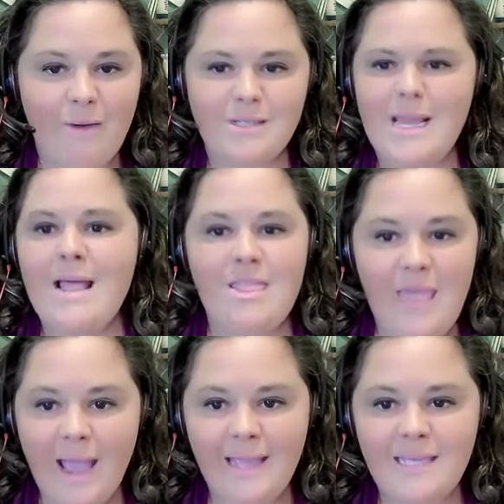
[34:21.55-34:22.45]
hours,
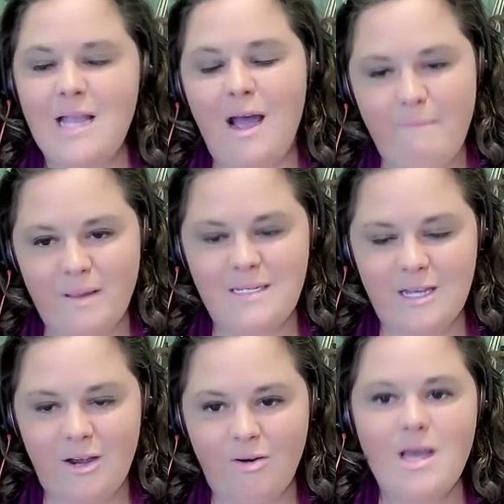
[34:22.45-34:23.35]
that is not a big
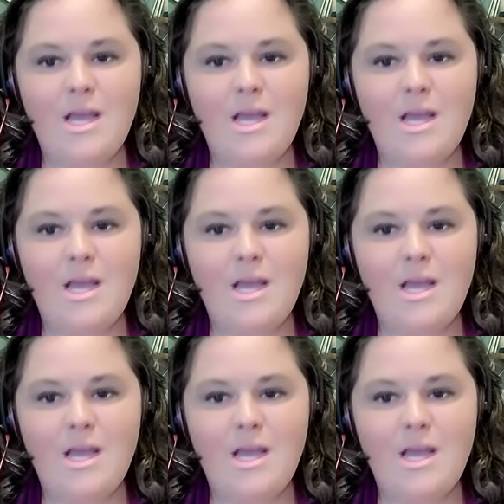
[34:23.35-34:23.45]
deal.